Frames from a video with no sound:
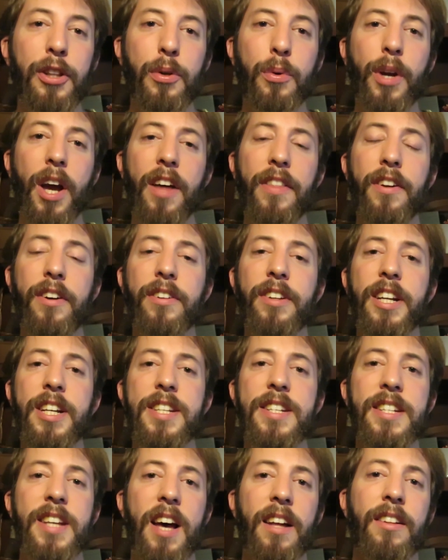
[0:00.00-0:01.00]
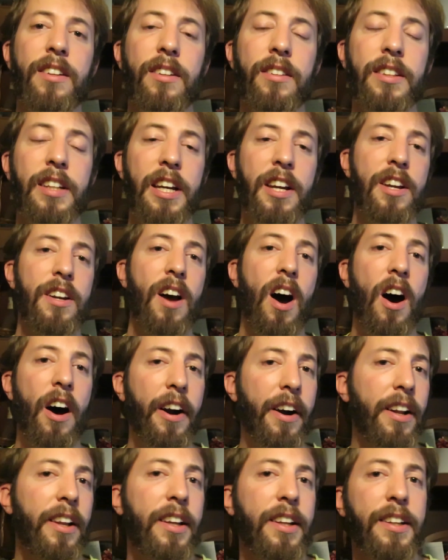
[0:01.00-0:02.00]
Together they settled in
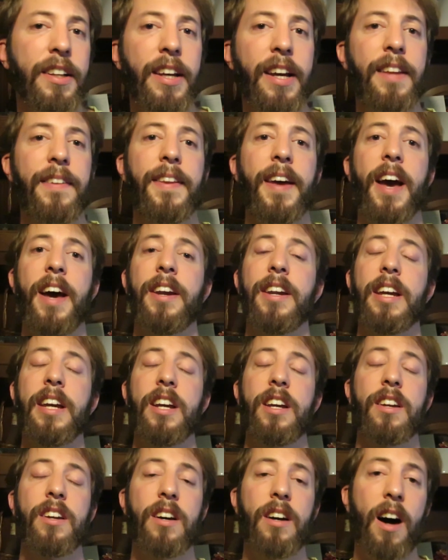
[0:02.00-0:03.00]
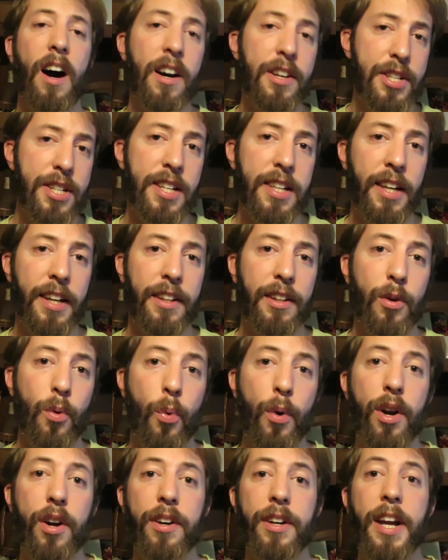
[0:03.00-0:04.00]
Ireland and then in Iceland,
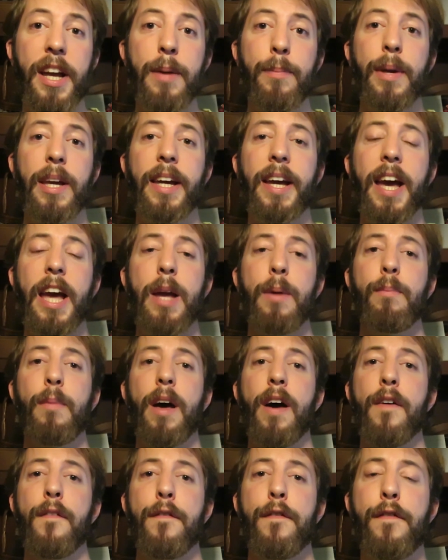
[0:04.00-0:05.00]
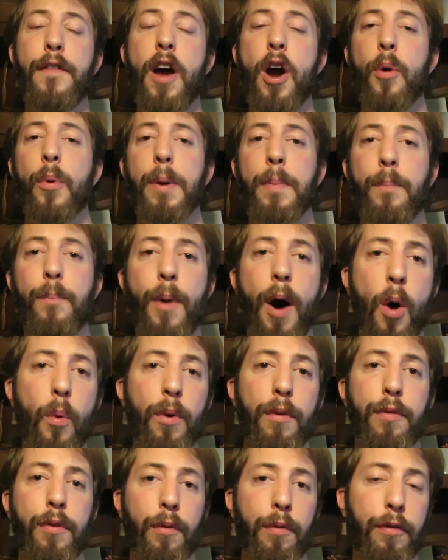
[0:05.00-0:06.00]
where they became a very
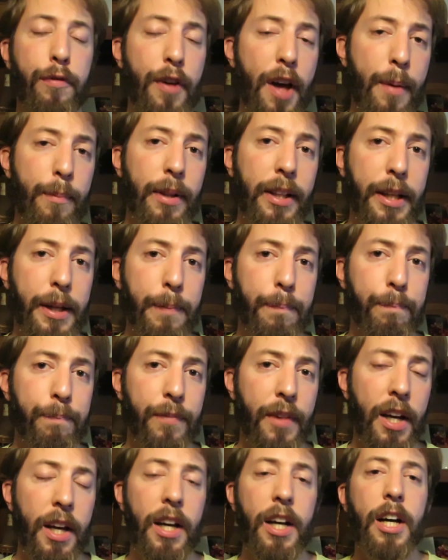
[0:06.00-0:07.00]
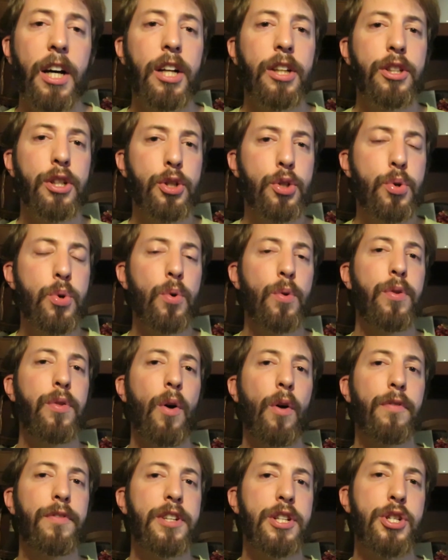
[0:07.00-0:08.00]
powerful family. The truth
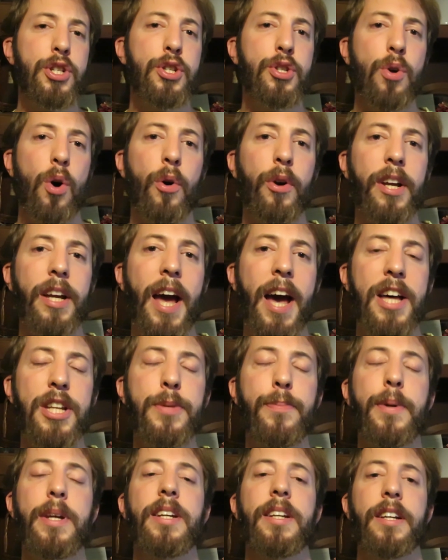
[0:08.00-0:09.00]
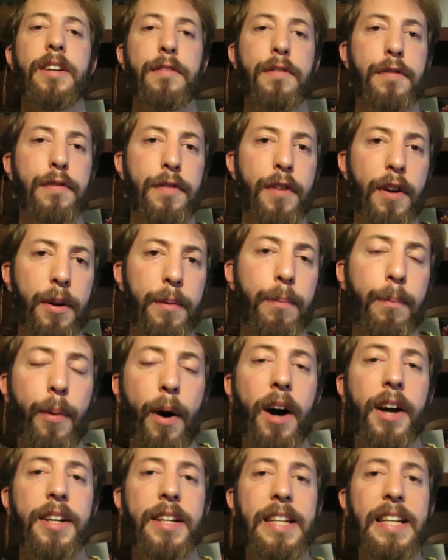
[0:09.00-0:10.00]
of this story has been confirmed
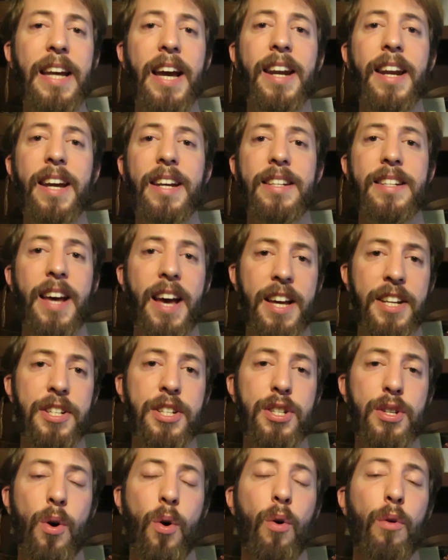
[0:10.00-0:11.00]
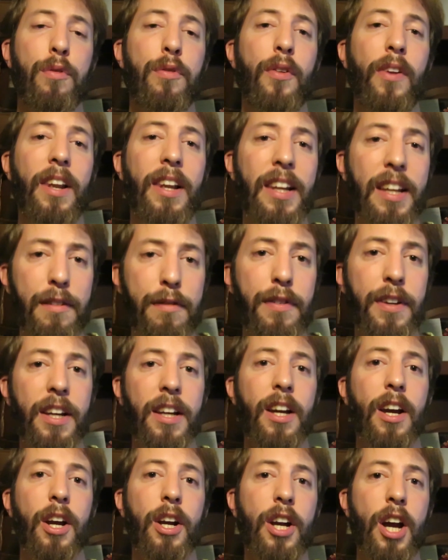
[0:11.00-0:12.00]
by DNA tests of
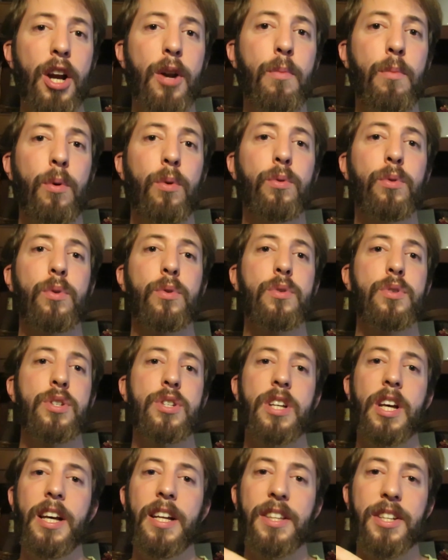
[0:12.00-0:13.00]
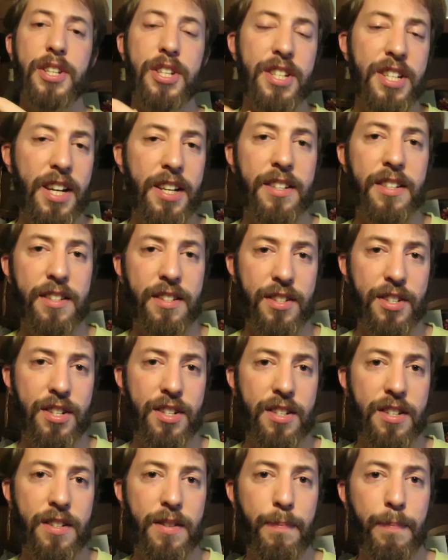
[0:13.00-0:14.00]
living Geirmundur's
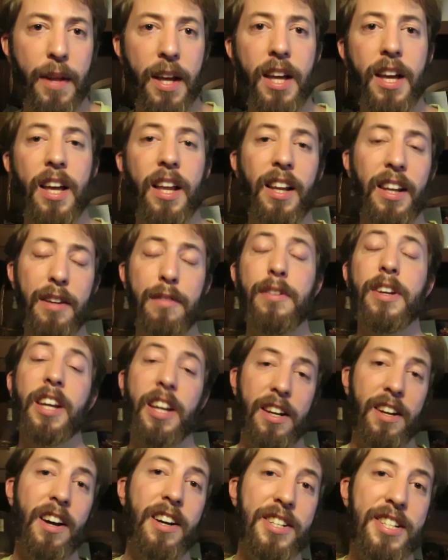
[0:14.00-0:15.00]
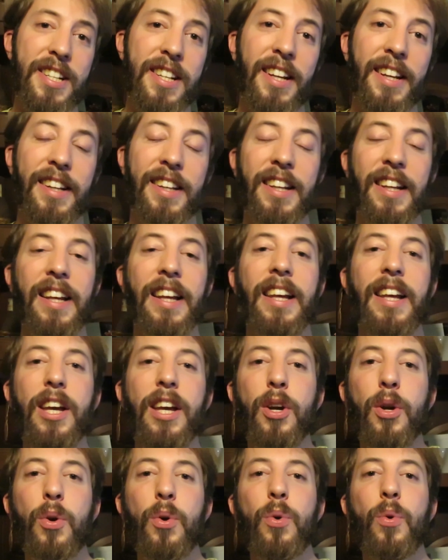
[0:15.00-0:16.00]
descendants living in Iceland,
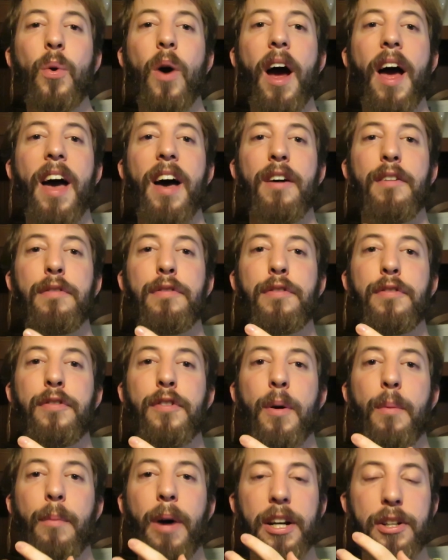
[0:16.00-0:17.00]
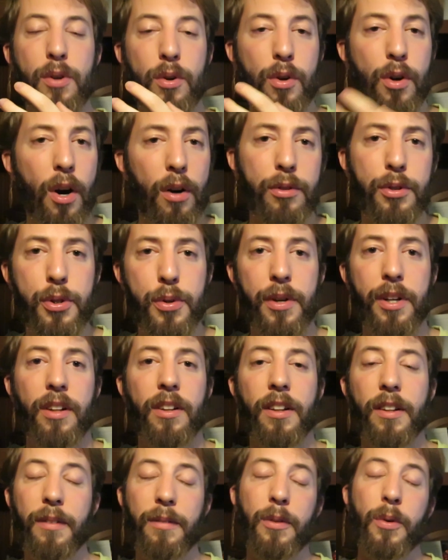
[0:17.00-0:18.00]
who have
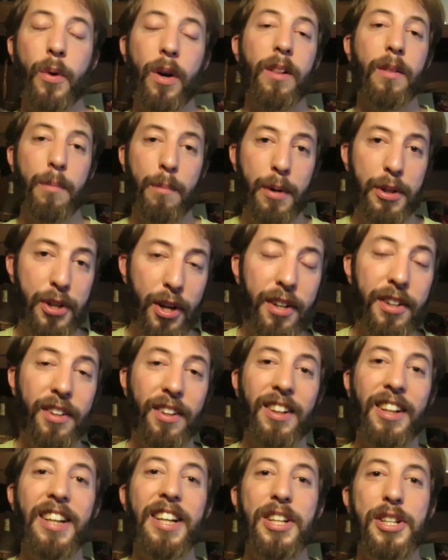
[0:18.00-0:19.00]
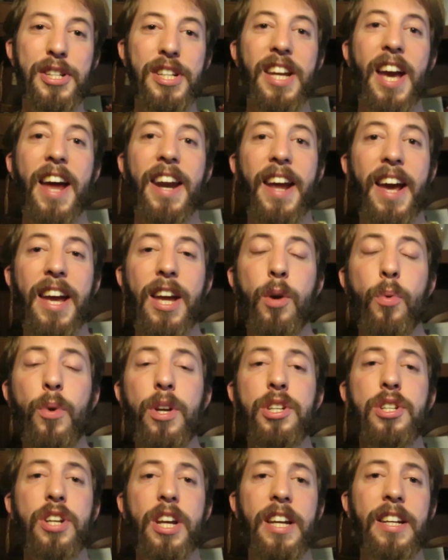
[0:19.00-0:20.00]
mitochondrial, well, maternal DNA,
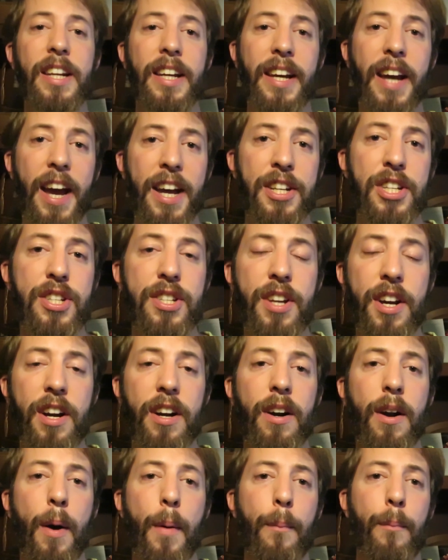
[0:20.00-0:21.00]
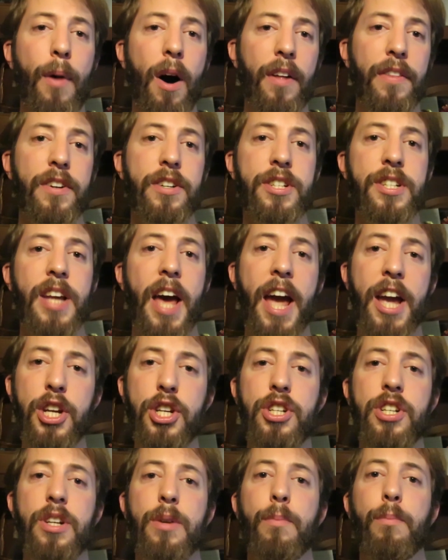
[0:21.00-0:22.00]
which indicates their mother's
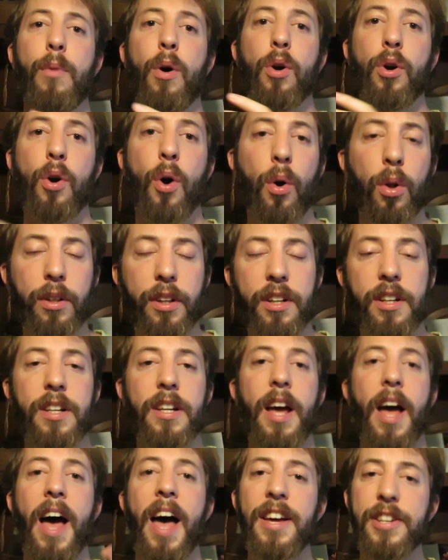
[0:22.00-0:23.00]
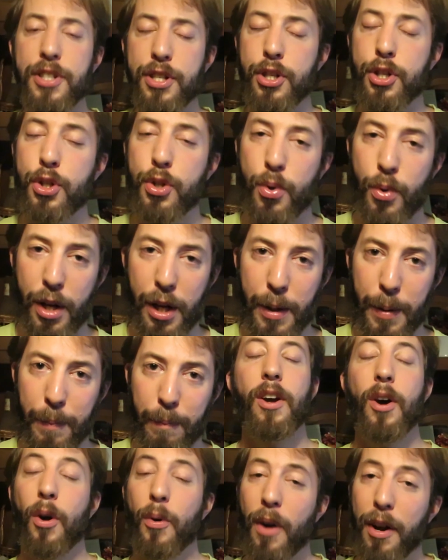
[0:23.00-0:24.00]
Asian Mongolian ancestry.
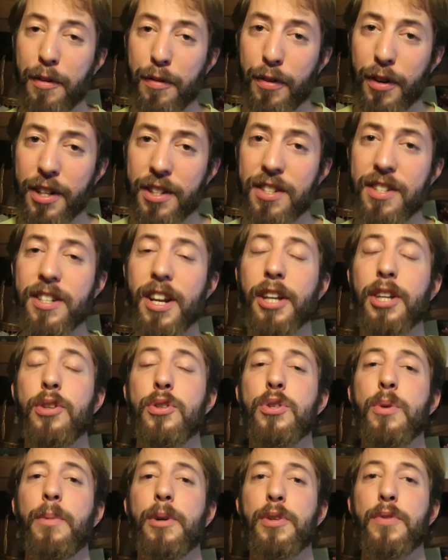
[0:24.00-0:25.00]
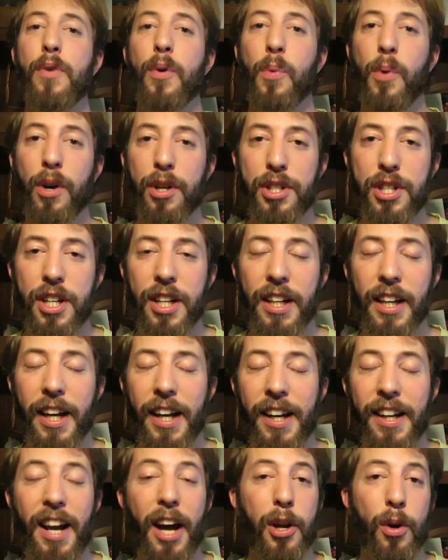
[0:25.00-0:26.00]
Alright friends, thank you so much for watching
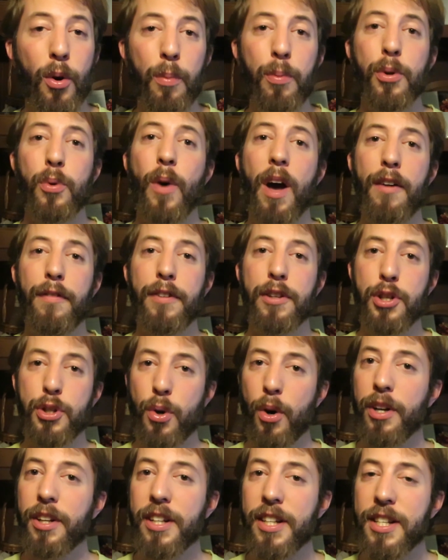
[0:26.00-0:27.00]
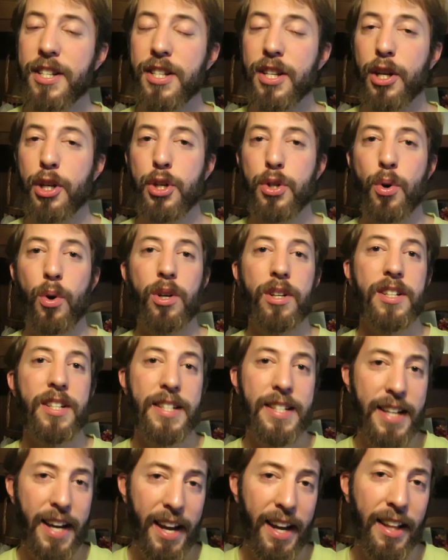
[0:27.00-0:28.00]
and I hope you have enjoyed this short
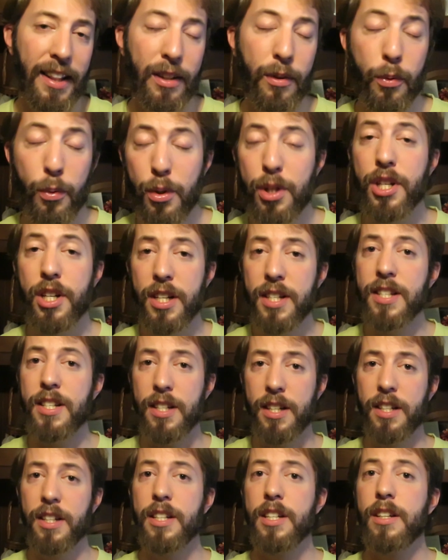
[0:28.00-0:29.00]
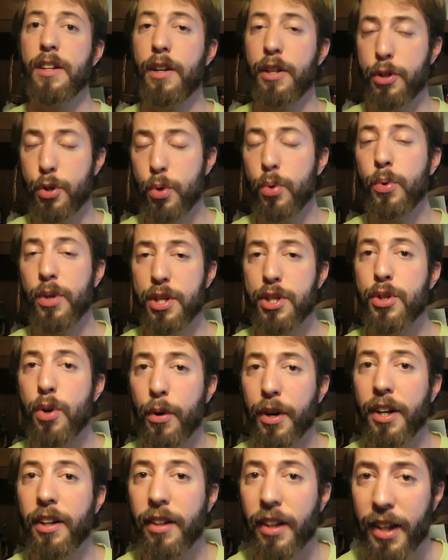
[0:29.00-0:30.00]
tale, which is an, a true
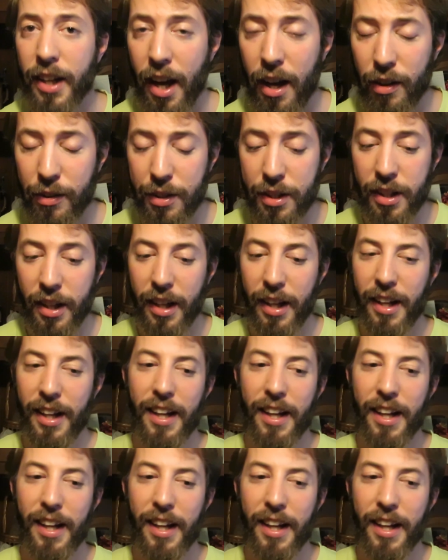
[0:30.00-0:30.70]
historical account